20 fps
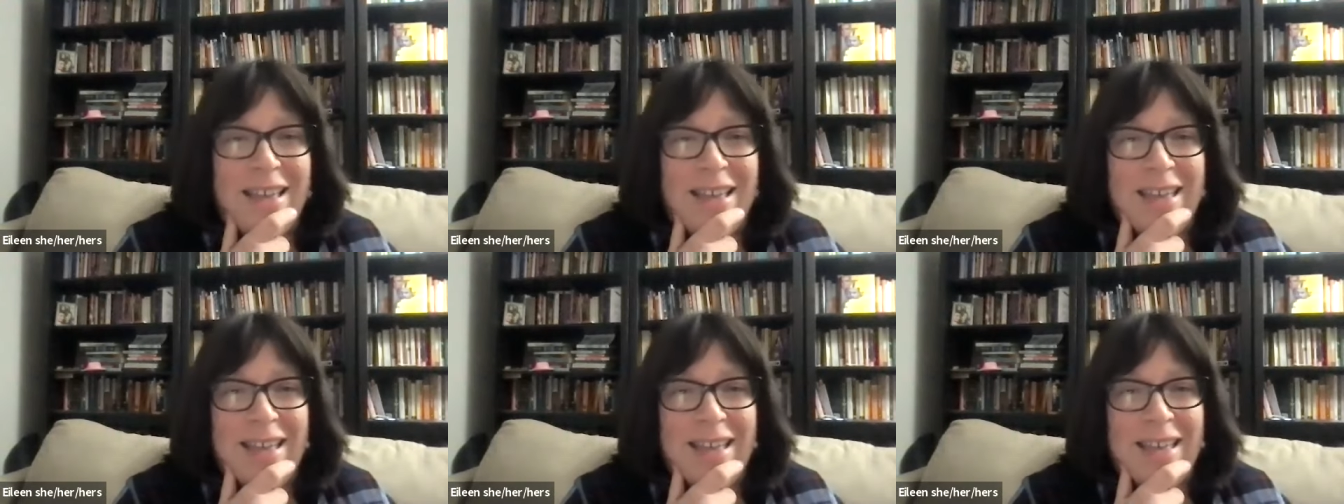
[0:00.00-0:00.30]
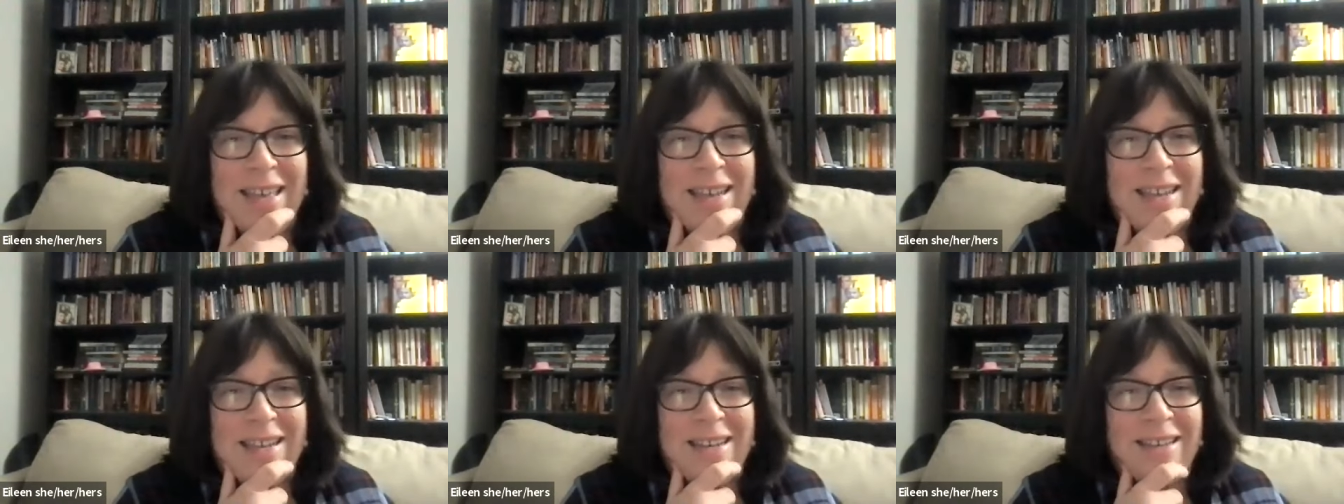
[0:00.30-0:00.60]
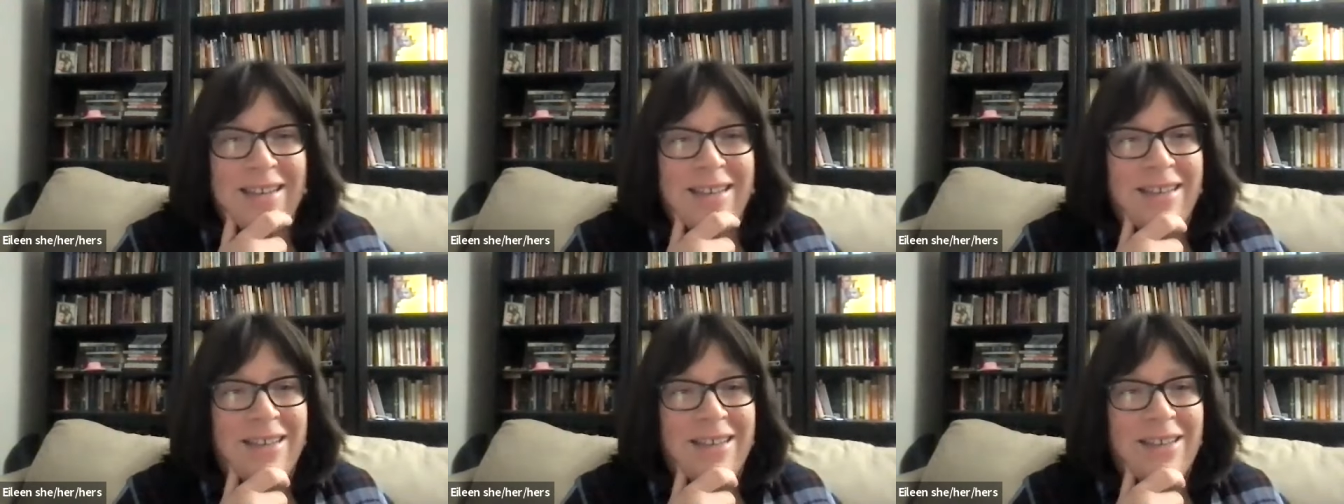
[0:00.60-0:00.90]

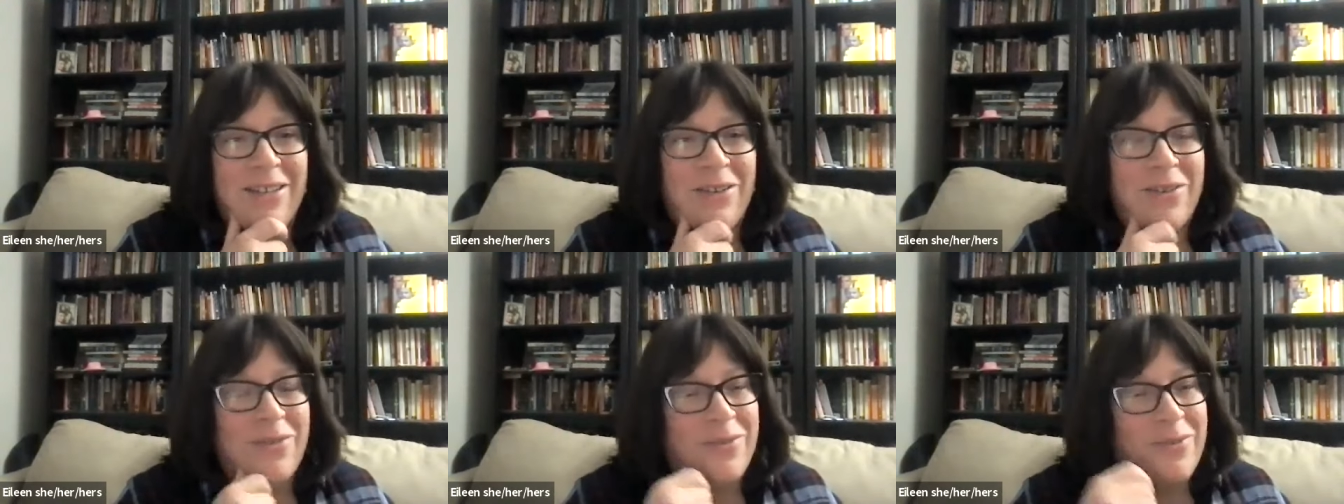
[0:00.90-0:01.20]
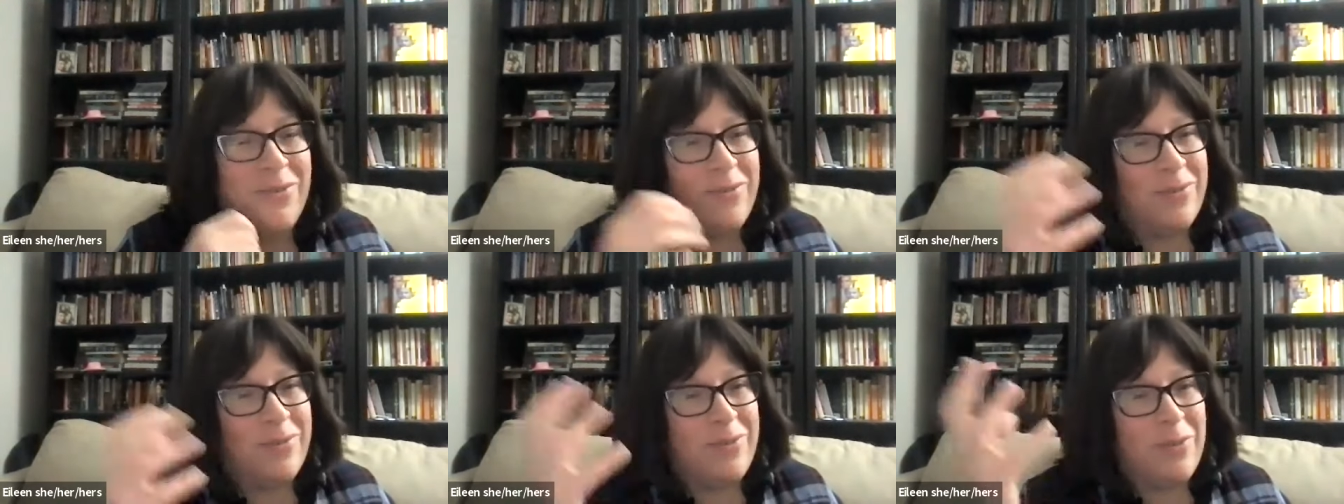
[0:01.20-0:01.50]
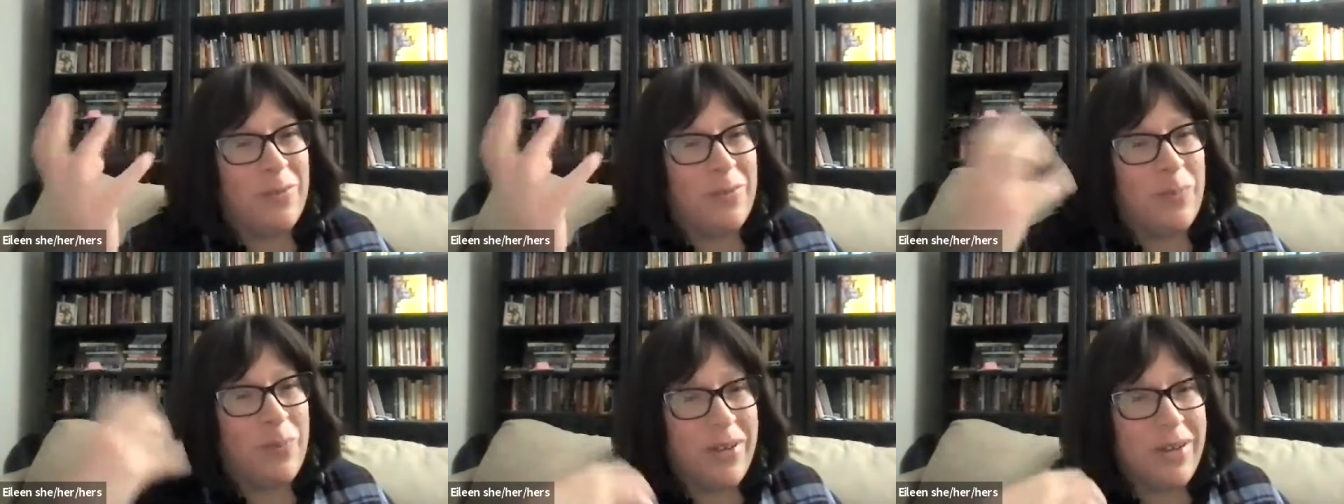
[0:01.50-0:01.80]
and you know,
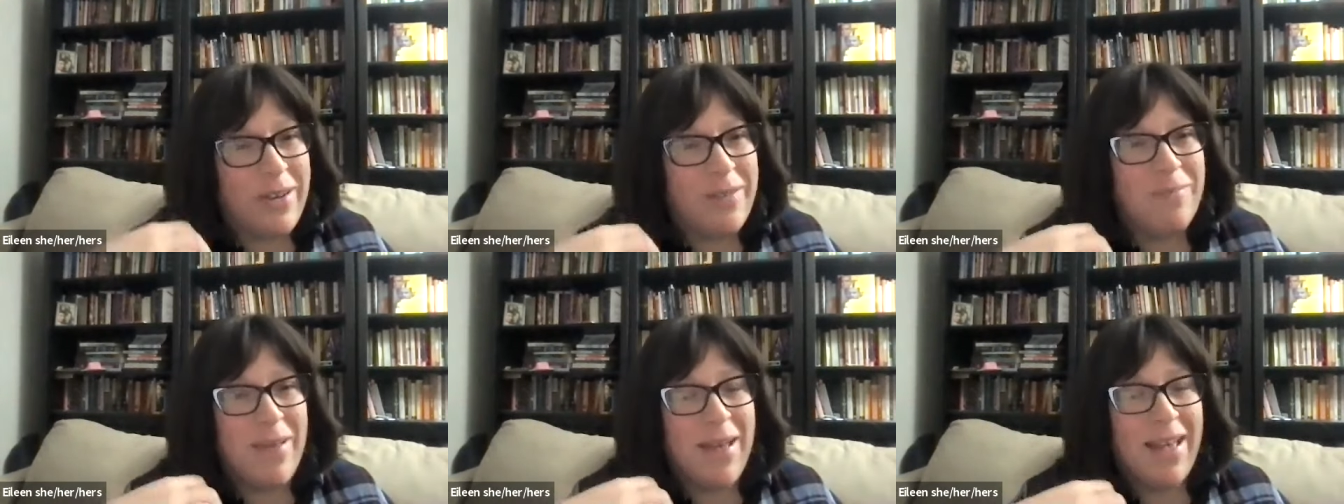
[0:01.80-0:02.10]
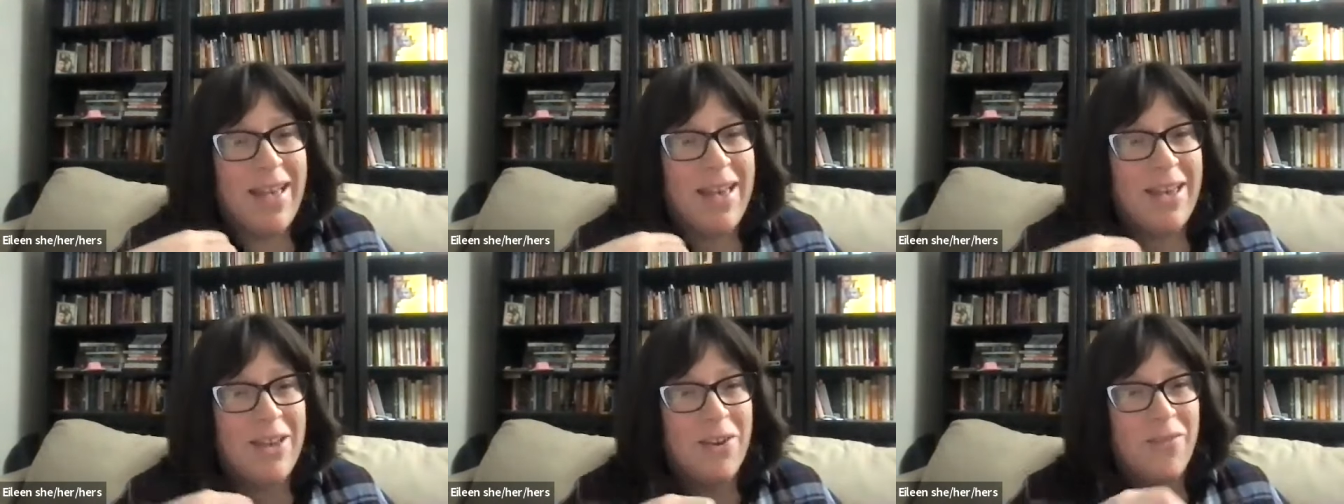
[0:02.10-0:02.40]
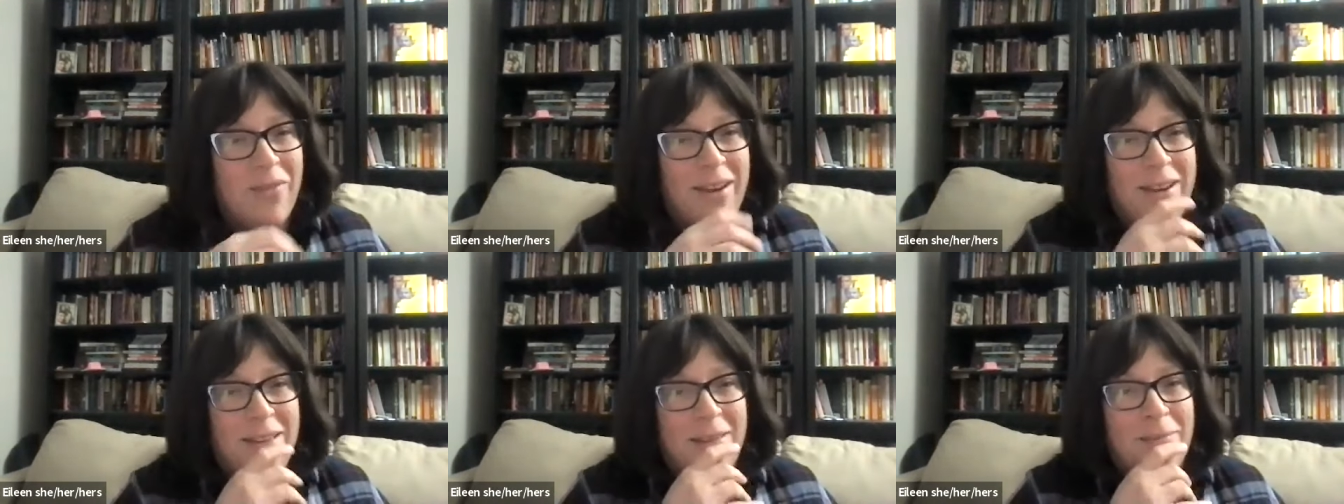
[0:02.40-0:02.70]
you put in my head
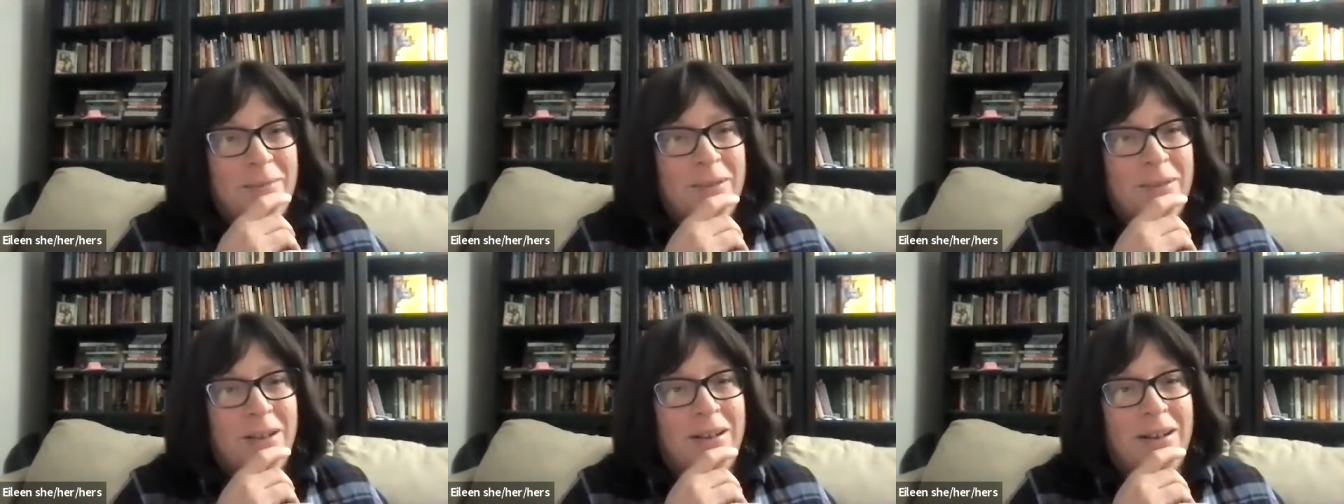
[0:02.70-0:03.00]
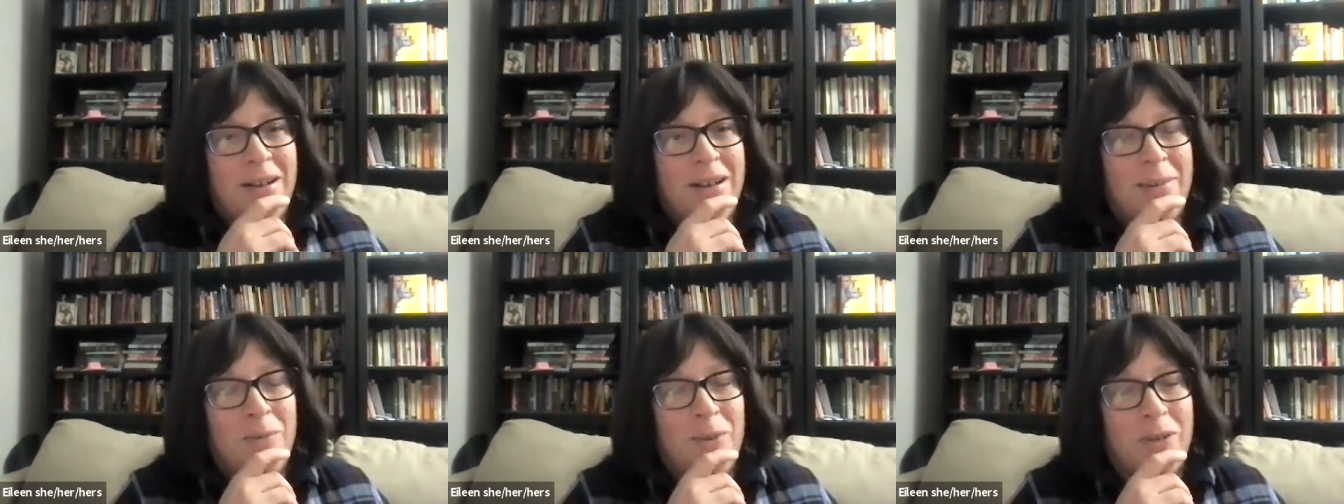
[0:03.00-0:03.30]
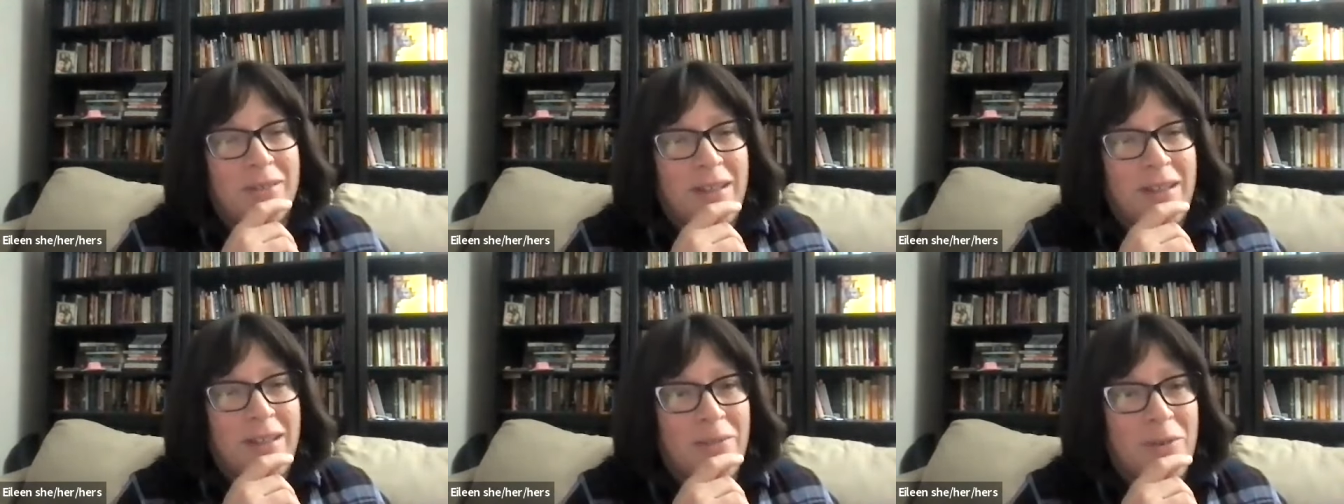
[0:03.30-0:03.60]
already um,
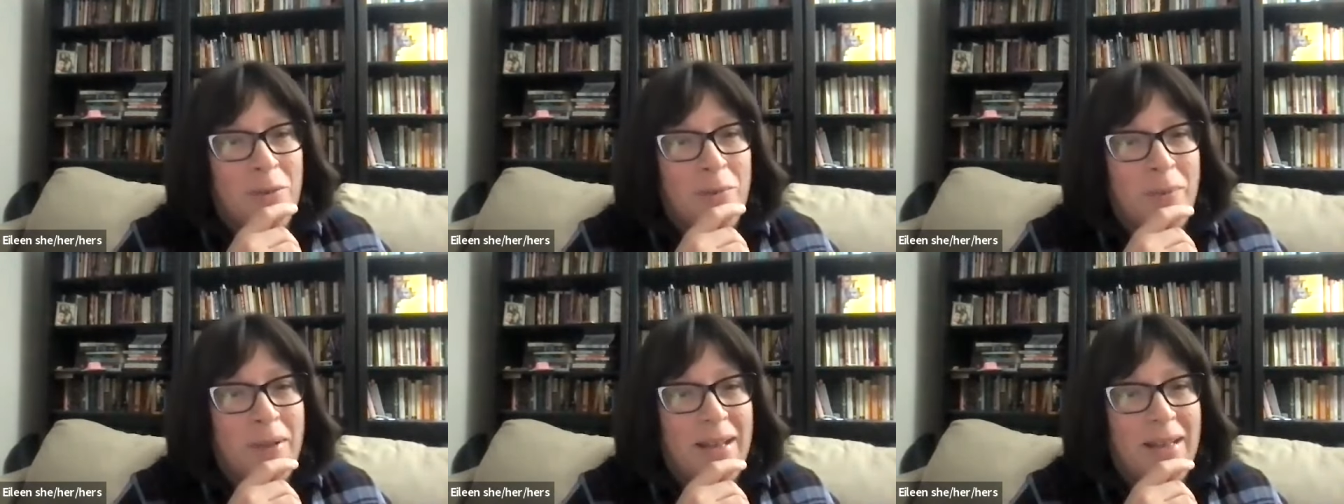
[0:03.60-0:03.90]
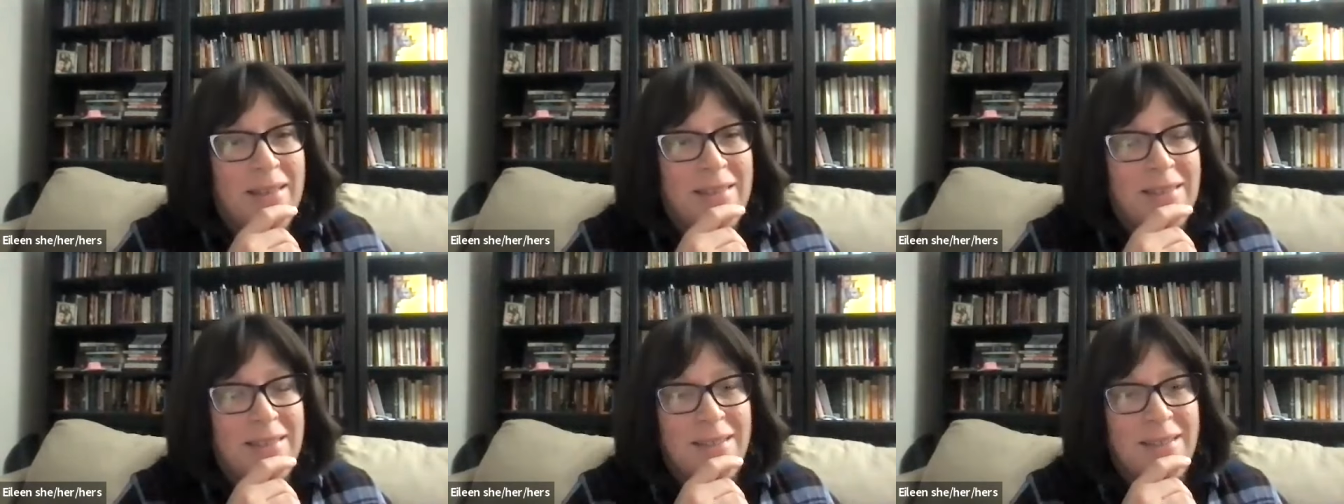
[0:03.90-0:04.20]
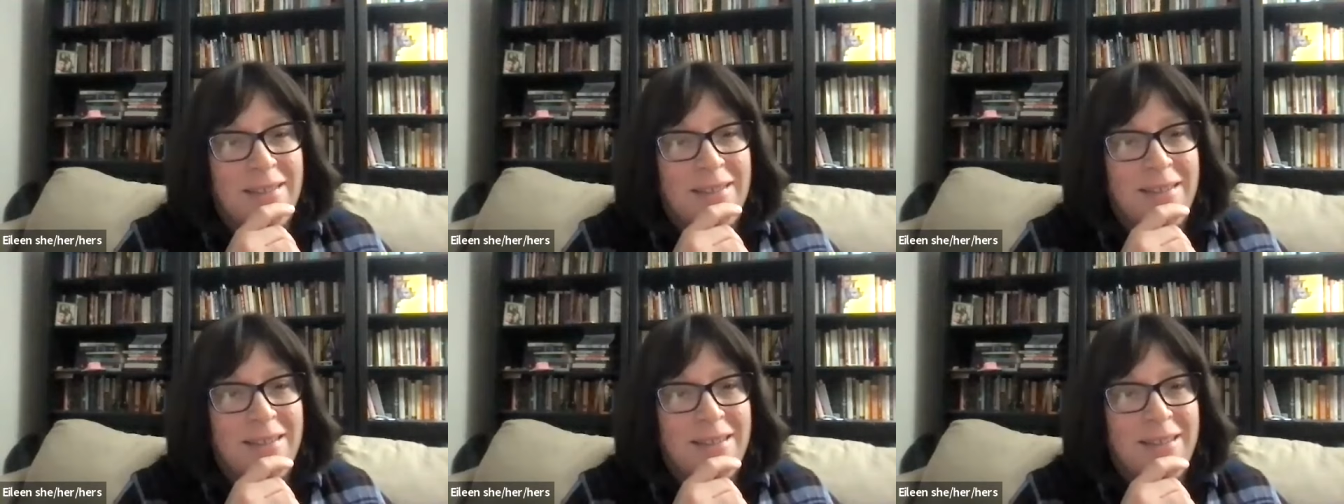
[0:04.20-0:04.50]
Octavio Paz,
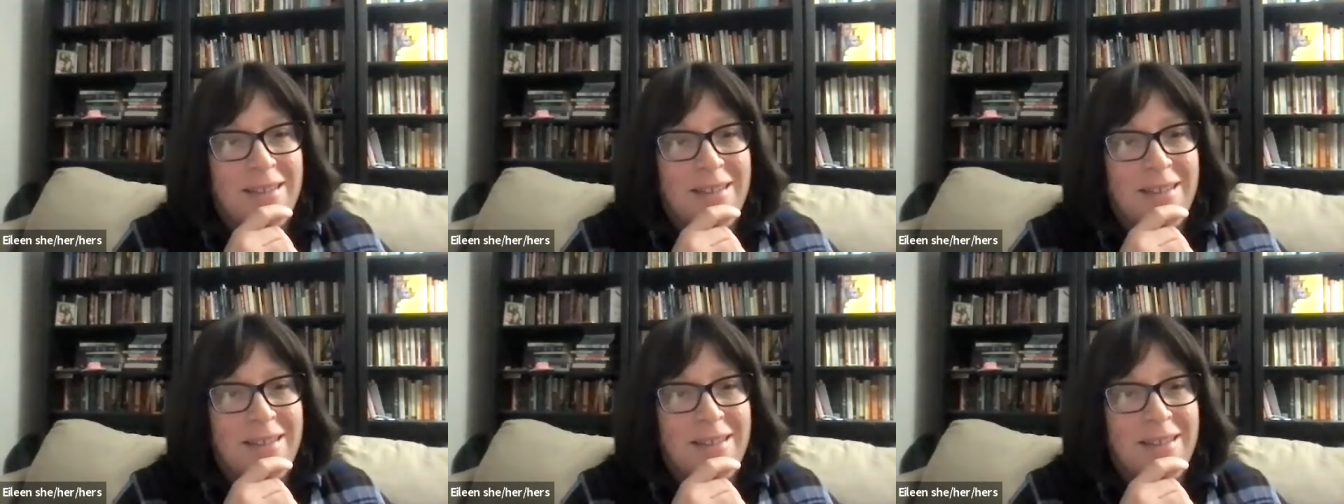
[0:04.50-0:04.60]
and